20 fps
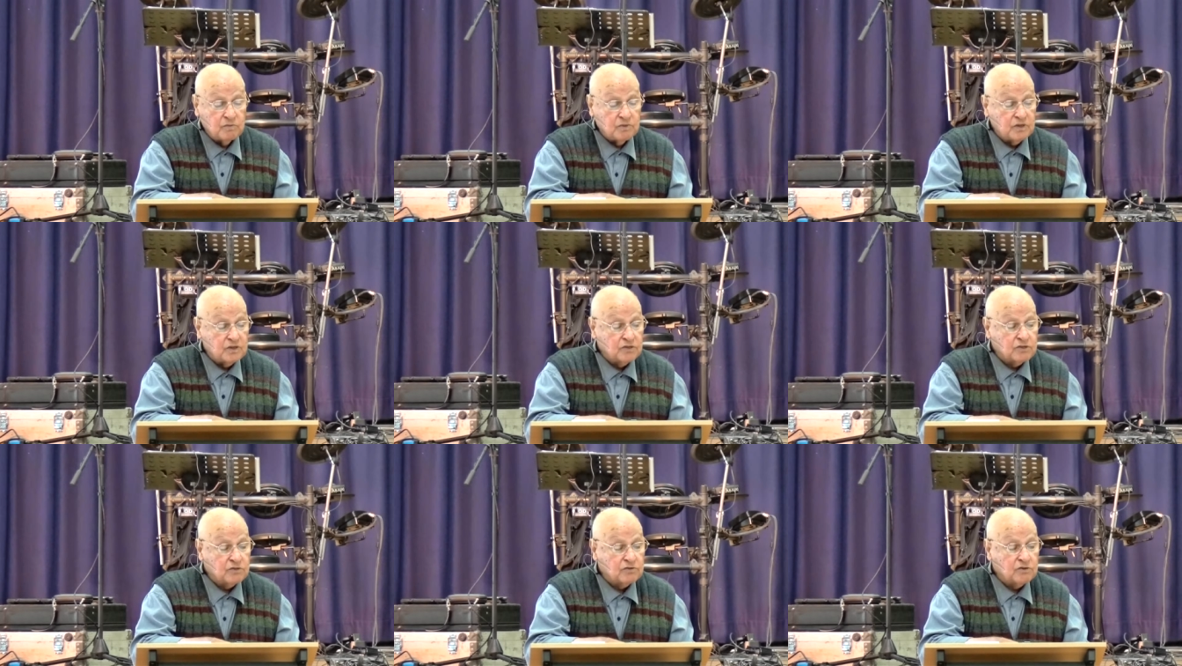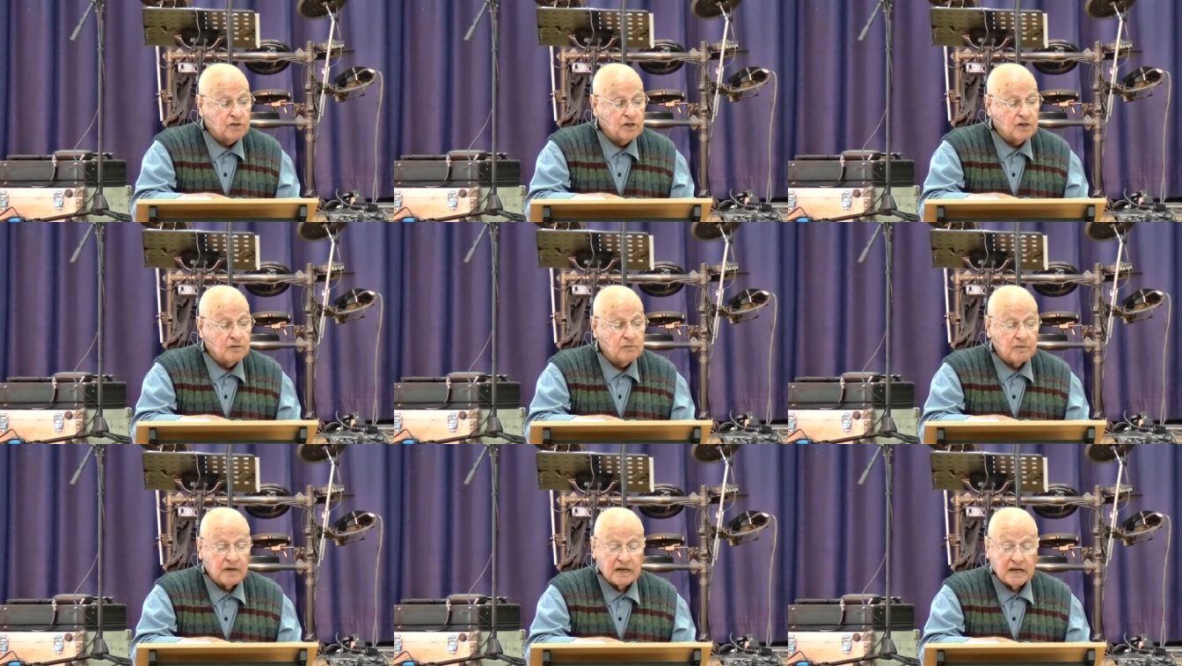the ministry.
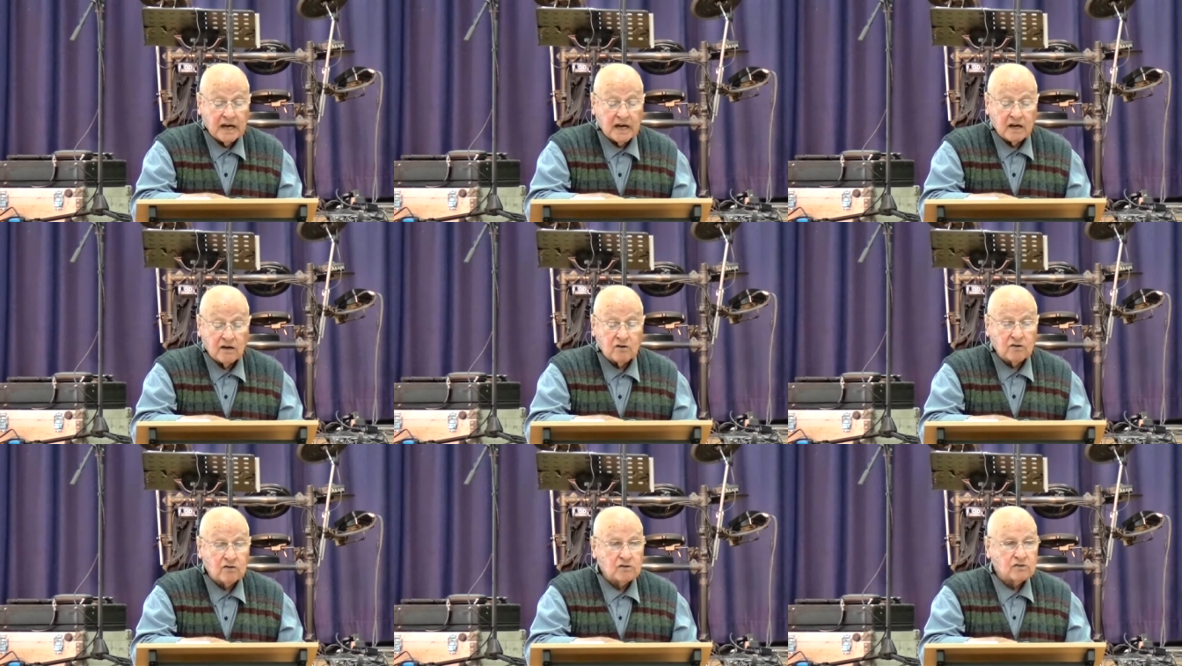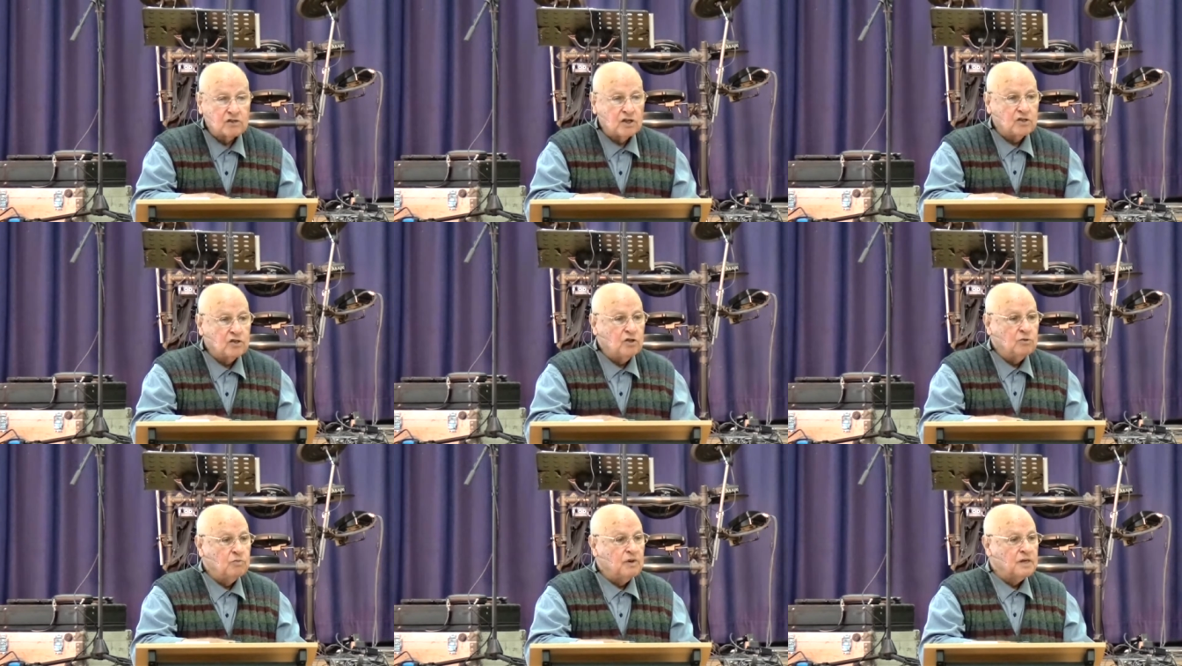And my uncle
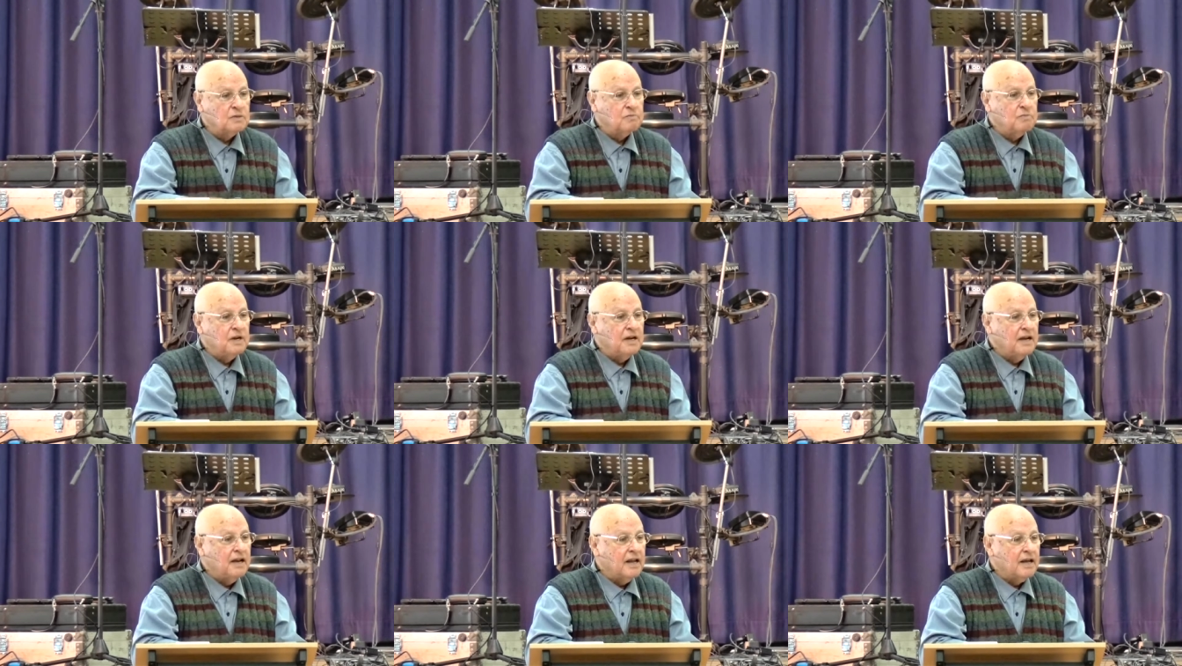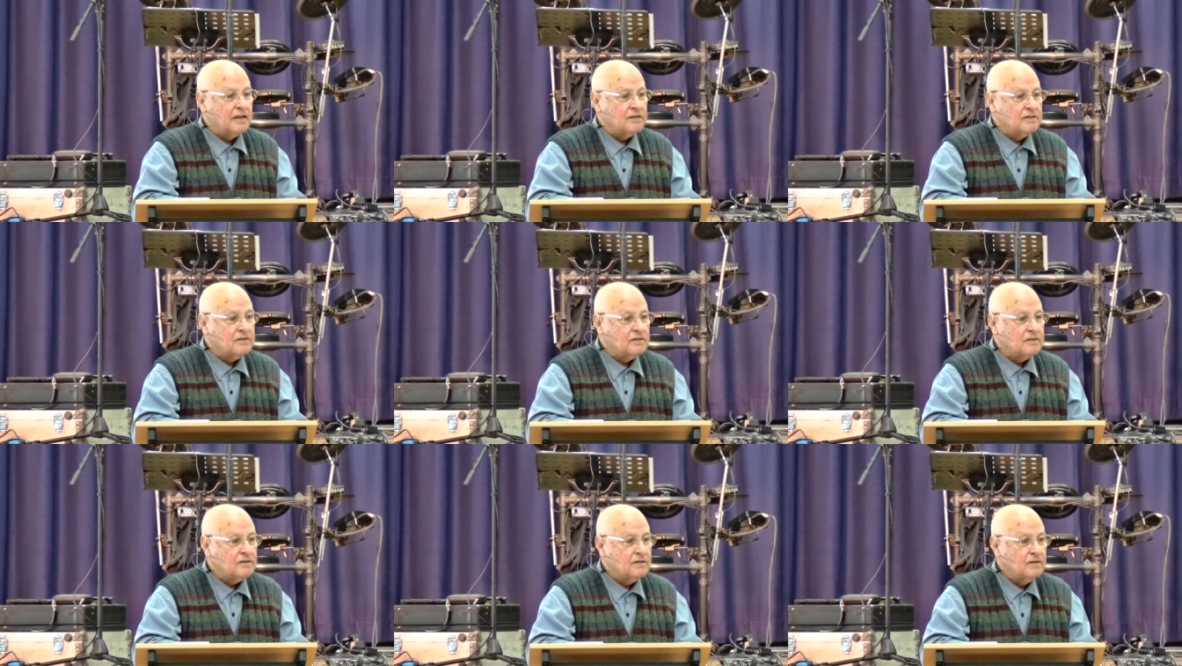said, You must be
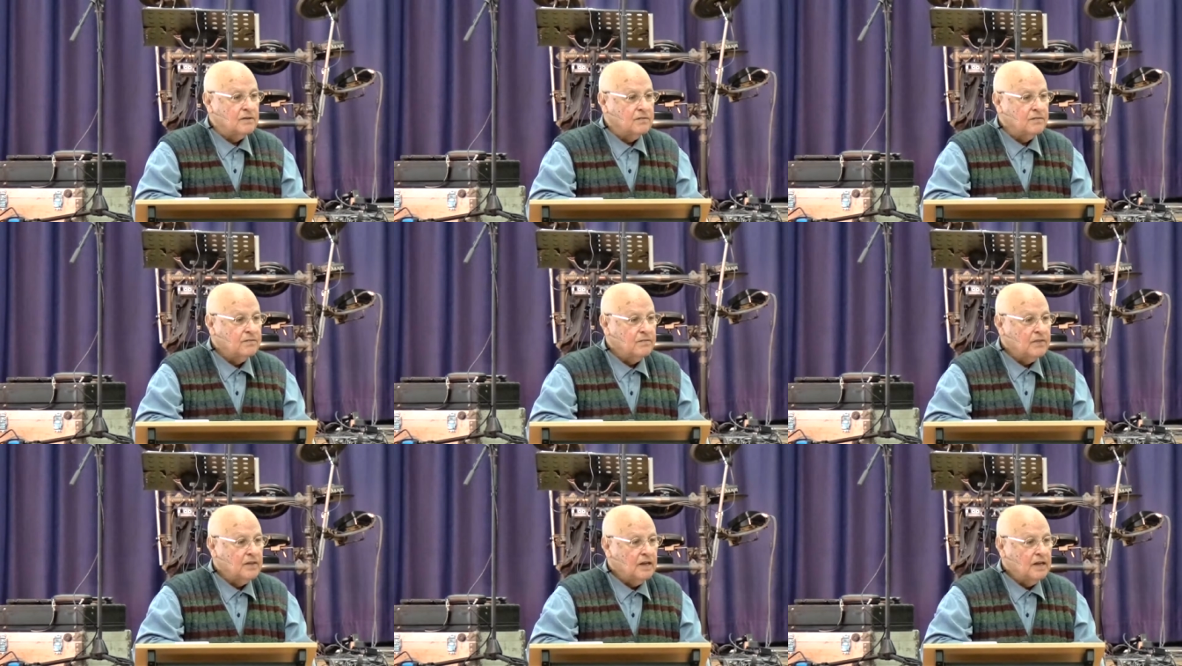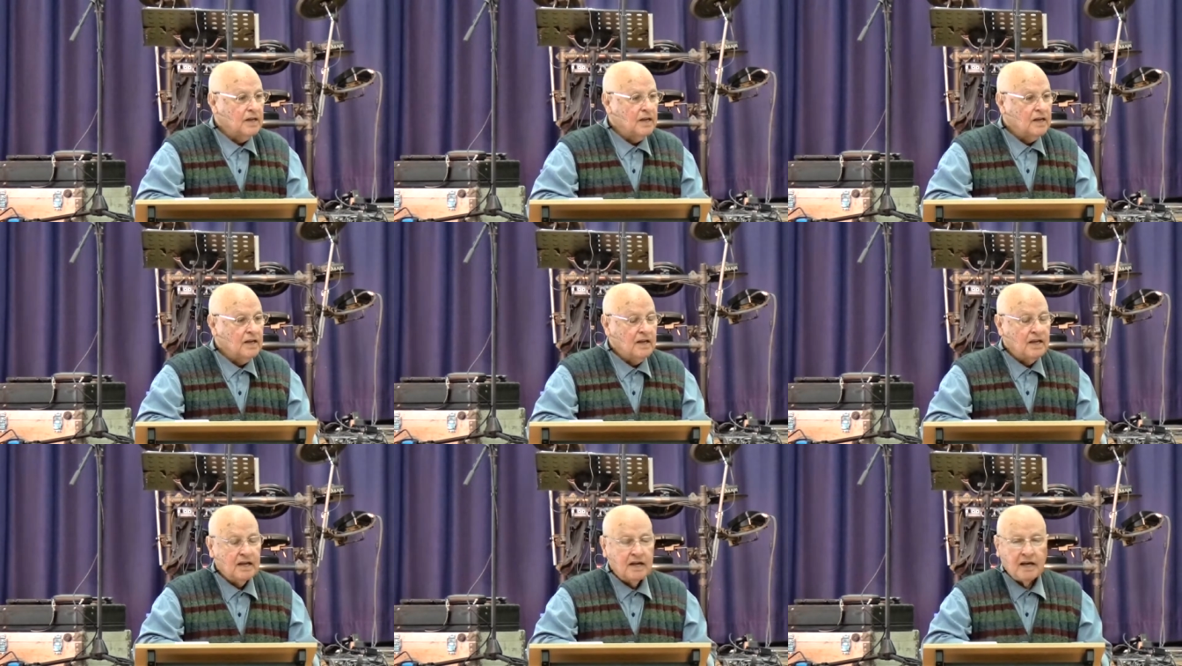nuts.
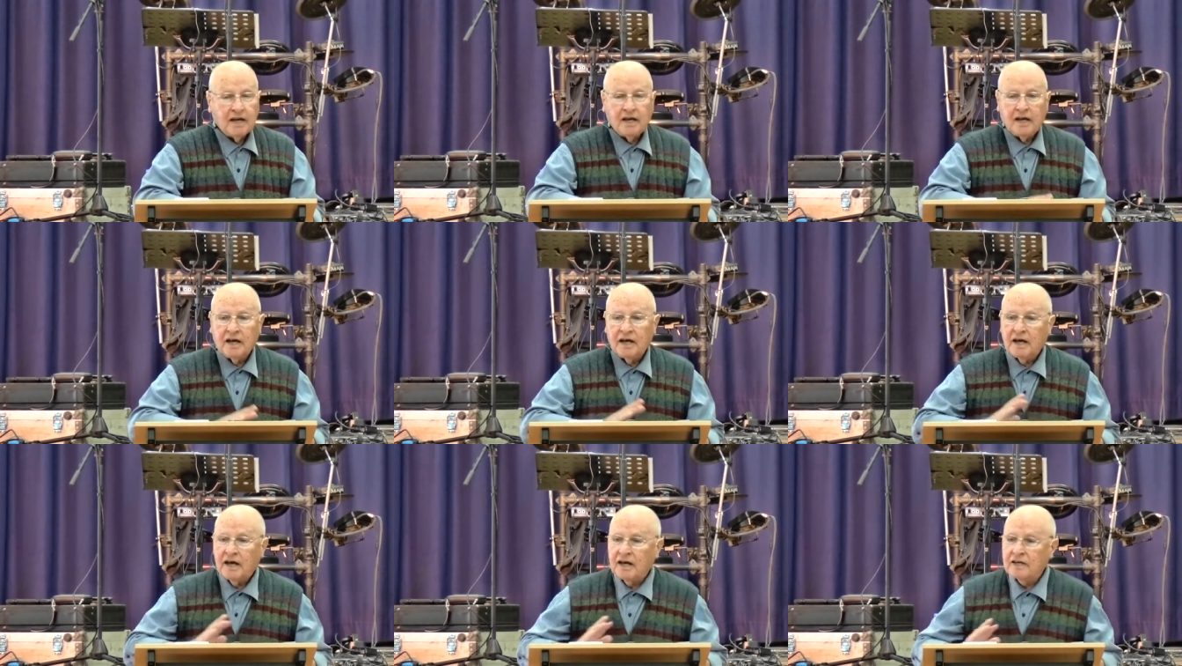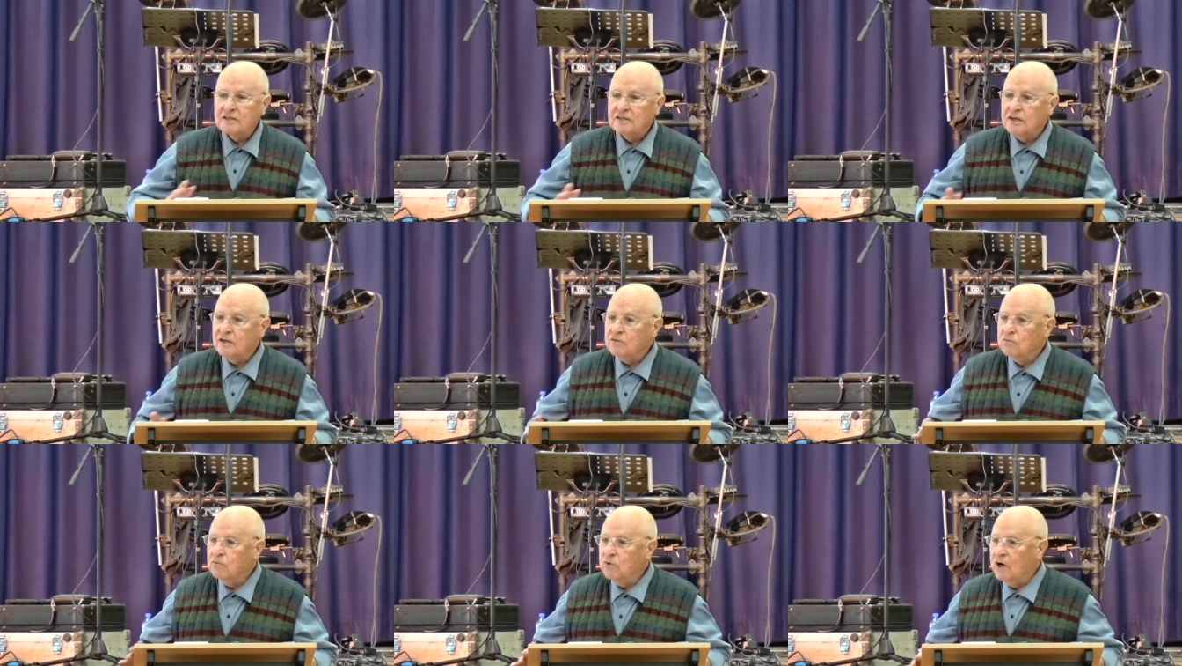I
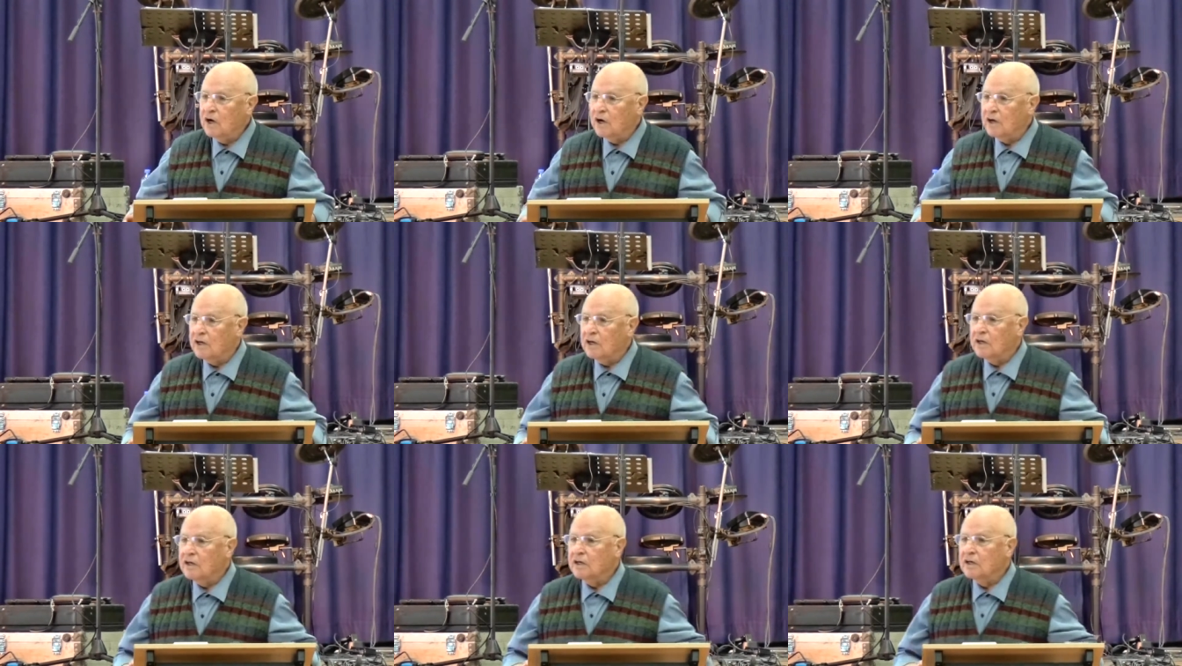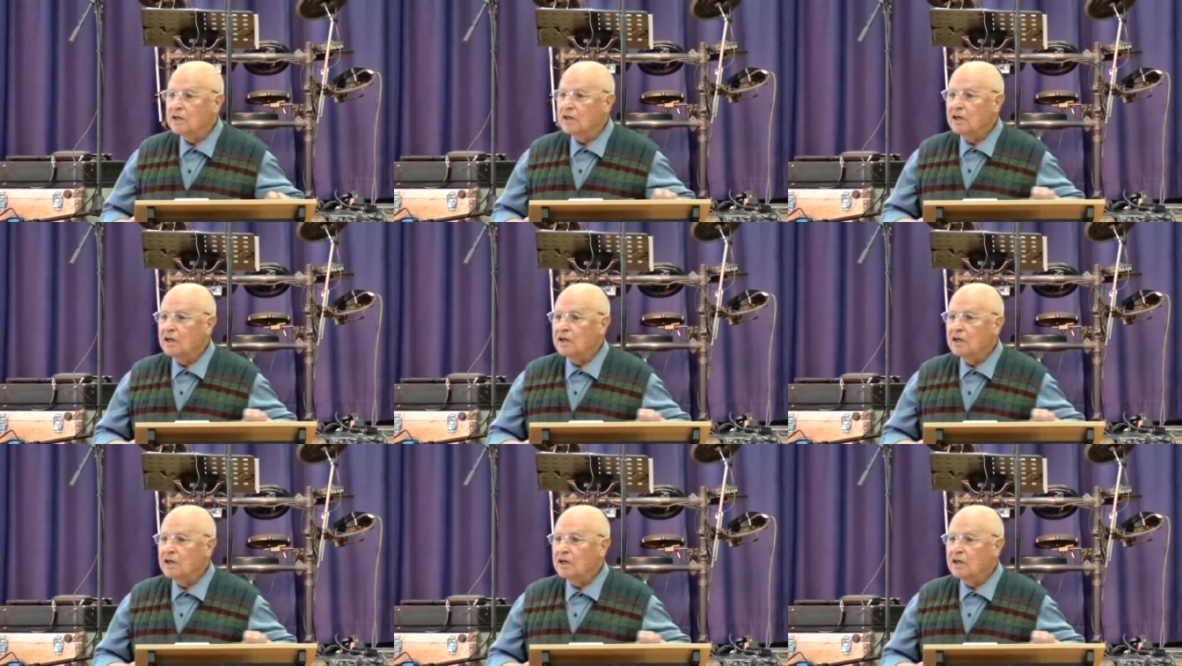said, Why?